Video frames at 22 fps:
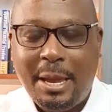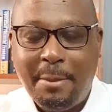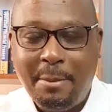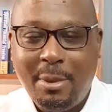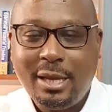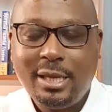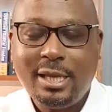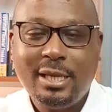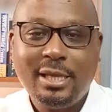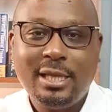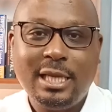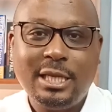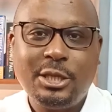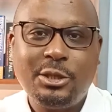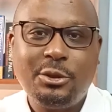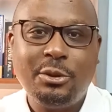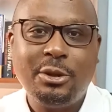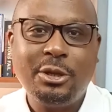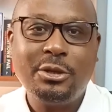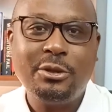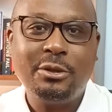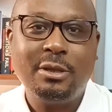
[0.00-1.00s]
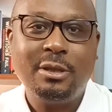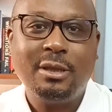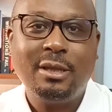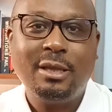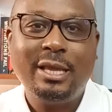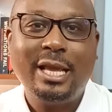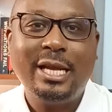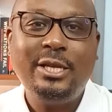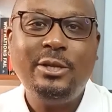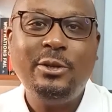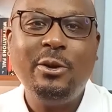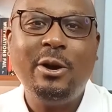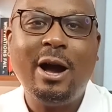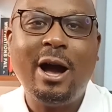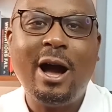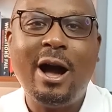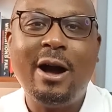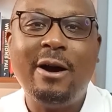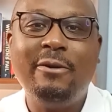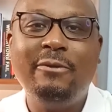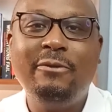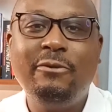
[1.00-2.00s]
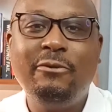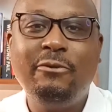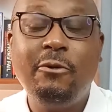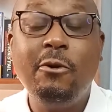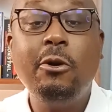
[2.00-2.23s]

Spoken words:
Imagine this situation that you have